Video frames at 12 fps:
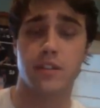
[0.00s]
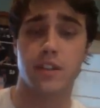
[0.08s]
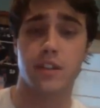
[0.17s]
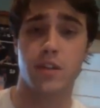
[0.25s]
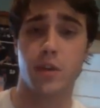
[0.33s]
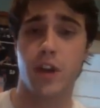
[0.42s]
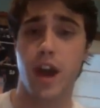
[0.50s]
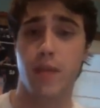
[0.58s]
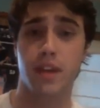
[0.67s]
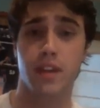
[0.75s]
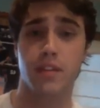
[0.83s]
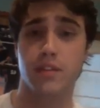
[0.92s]
You know, we're
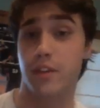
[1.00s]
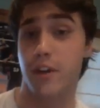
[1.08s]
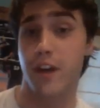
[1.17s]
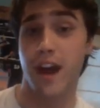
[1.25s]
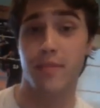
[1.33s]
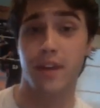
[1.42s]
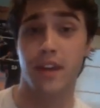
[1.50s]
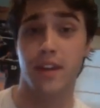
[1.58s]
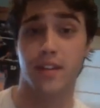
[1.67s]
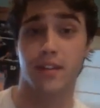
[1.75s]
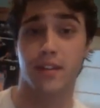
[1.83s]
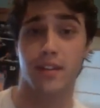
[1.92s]
happy, so they're happy, and